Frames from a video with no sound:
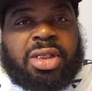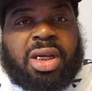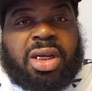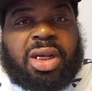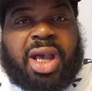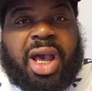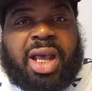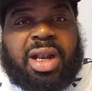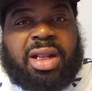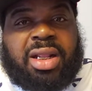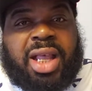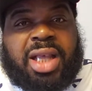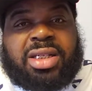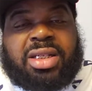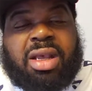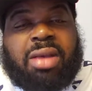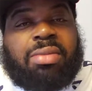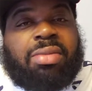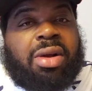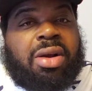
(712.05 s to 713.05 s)
kind of like
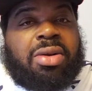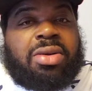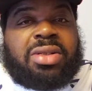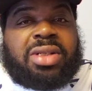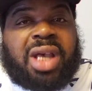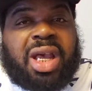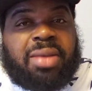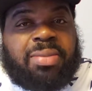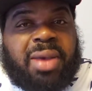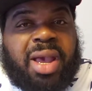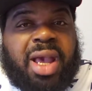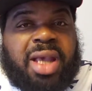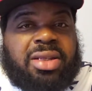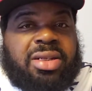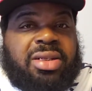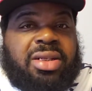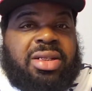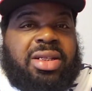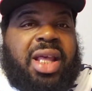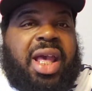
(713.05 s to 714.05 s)
sombrero type hats,
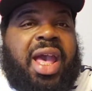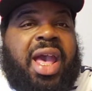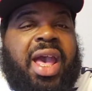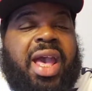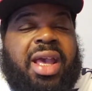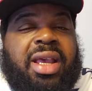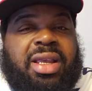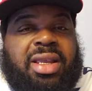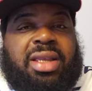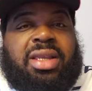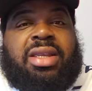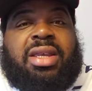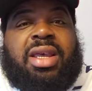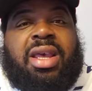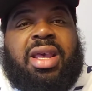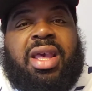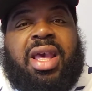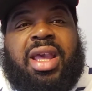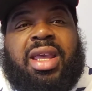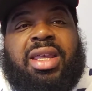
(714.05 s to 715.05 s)
or does the hat
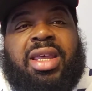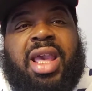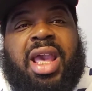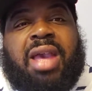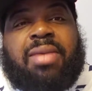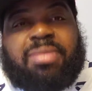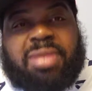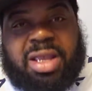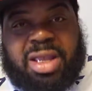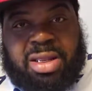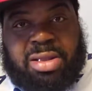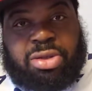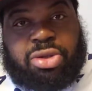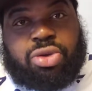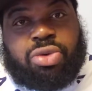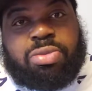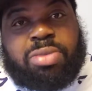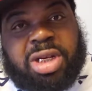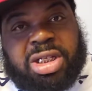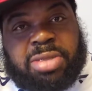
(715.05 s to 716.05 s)
can't be
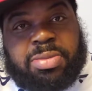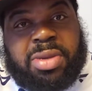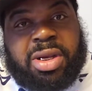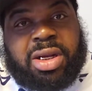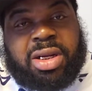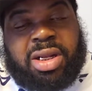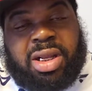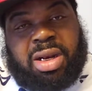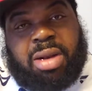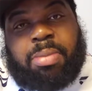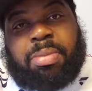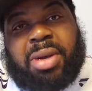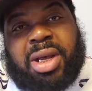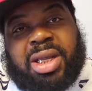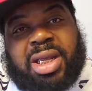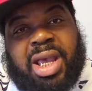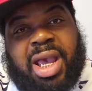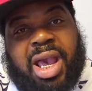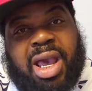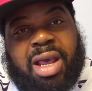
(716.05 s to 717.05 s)
too much bigger than a
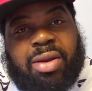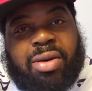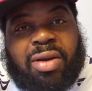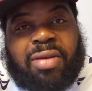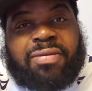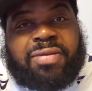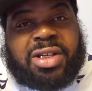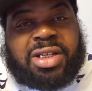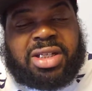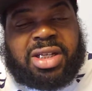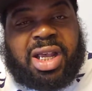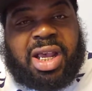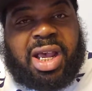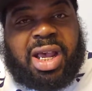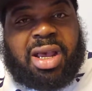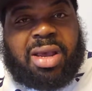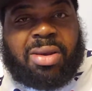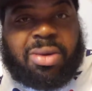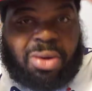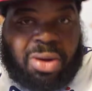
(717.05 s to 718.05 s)
bucket hat or a fishing
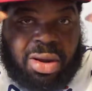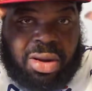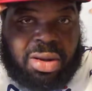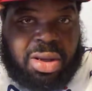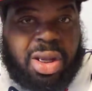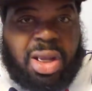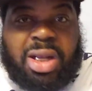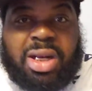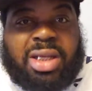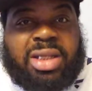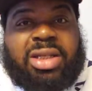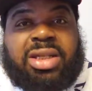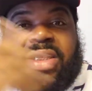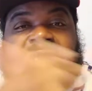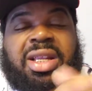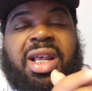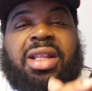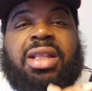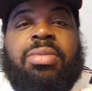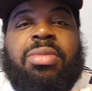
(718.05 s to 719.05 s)
hat, or does it
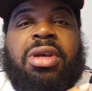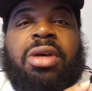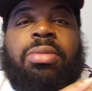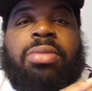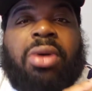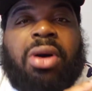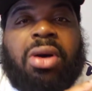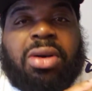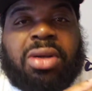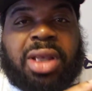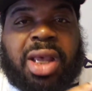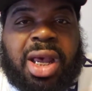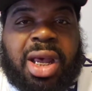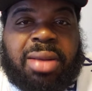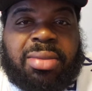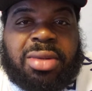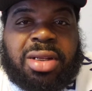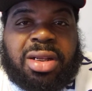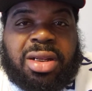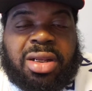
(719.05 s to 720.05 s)
just have to be a ball
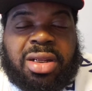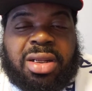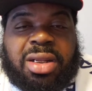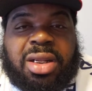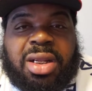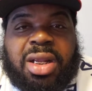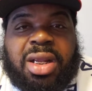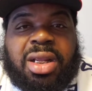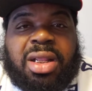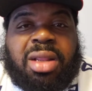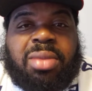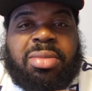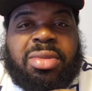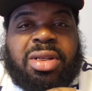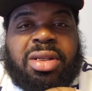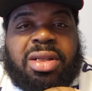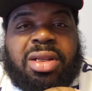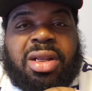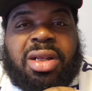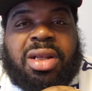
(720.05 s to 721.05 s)
cap? Let
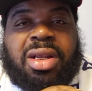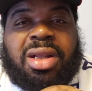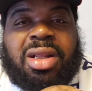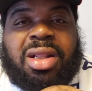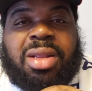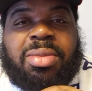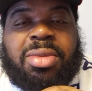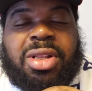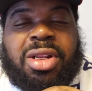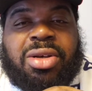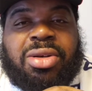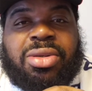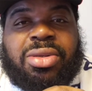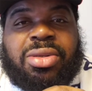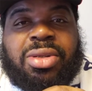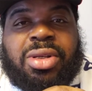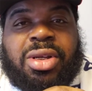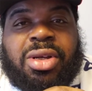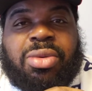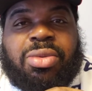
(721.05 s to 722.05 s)
me
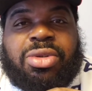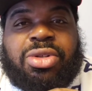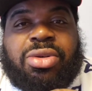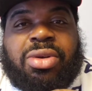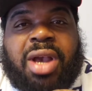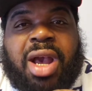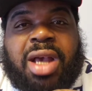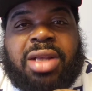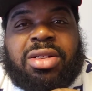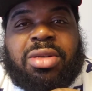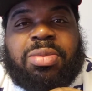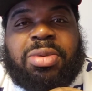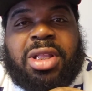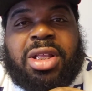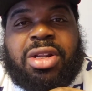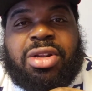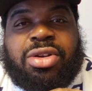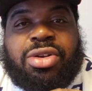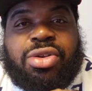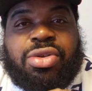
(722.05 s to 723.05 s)
know what you guys are
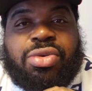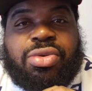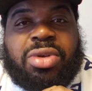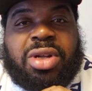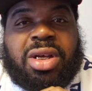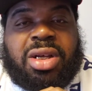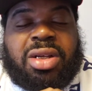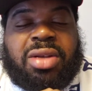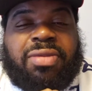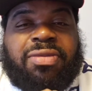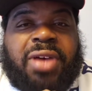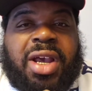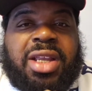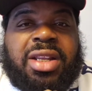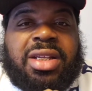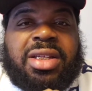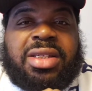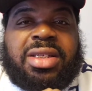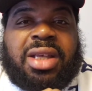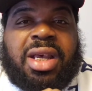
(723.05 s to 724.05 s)
planning to do to fight
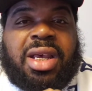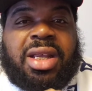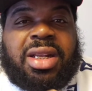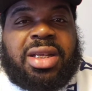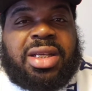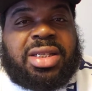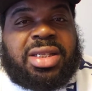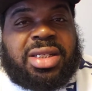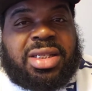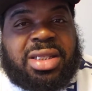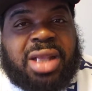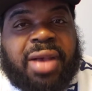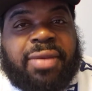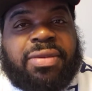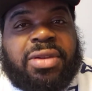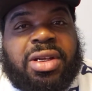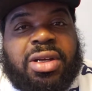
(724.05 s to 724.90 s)
the sun, because it's definitely